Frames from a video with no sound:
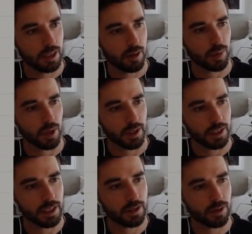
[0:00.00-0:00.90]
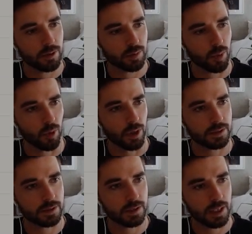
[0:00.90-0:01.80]
plugging in those
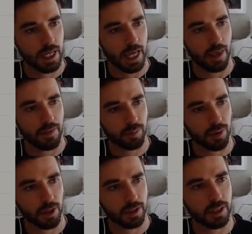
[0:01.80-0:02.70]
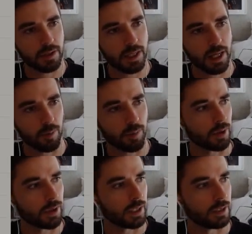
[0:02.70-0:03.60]
points, and then plugging in the
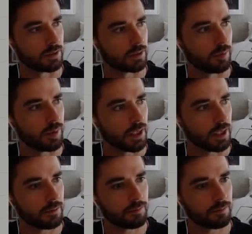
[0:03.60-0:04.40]
output into B.